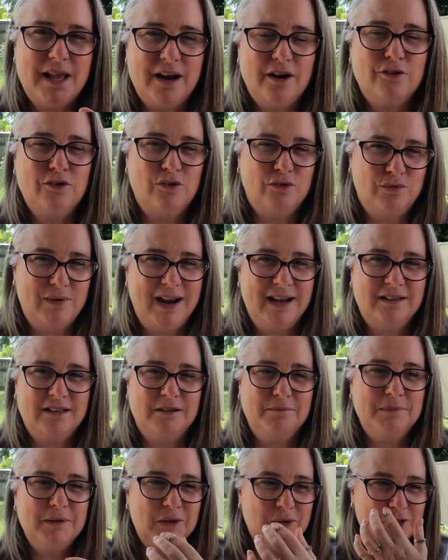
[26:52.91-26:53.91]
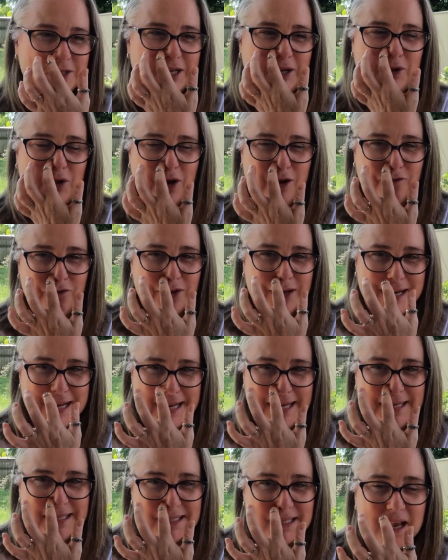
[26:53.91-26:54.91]
are around it, because a lot of it
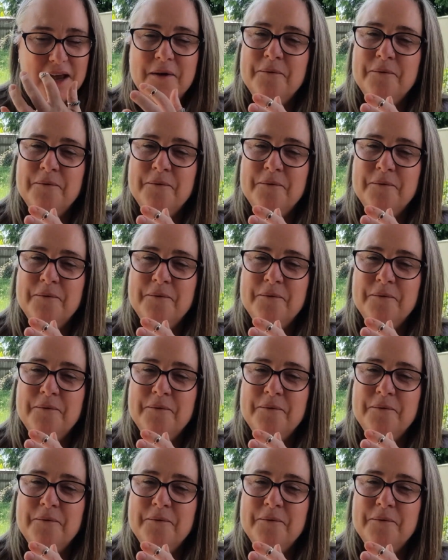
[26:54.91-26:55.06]
is,